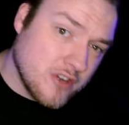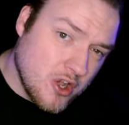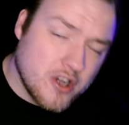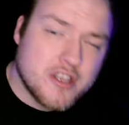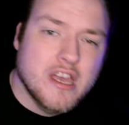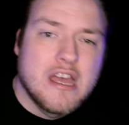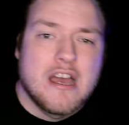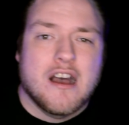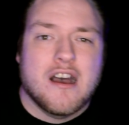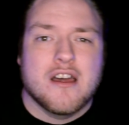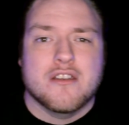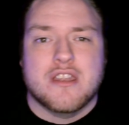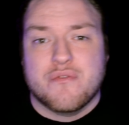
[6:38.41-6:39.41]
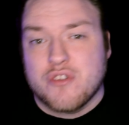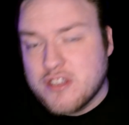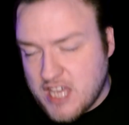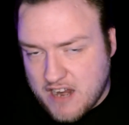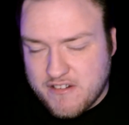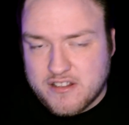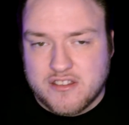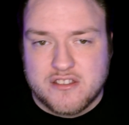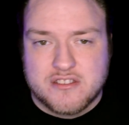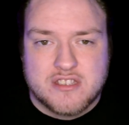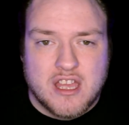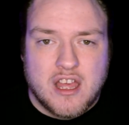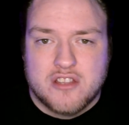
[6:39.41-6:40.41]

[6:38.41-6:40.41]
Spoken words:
look on different characters.